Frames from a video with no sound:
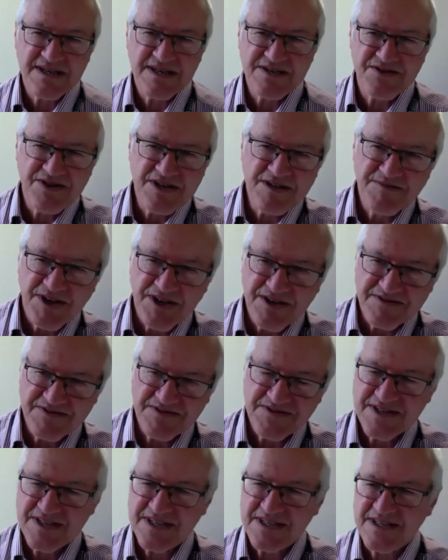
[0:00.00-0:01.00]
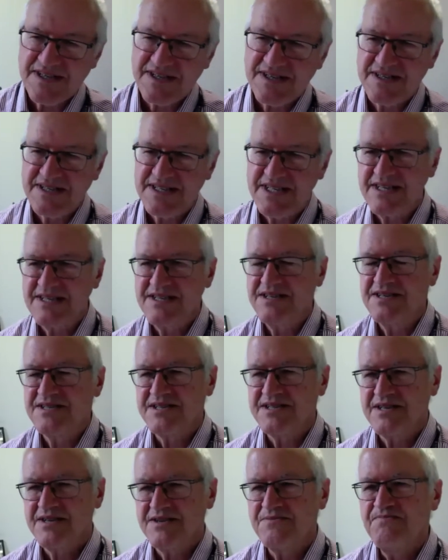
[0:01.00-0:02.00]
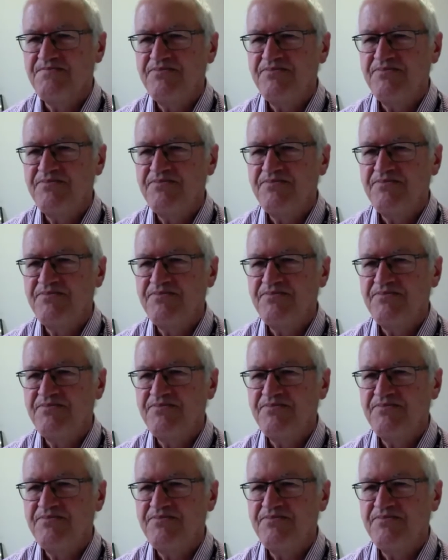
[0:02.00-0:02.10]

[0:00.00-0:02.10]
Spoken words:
dream of 10 years ago.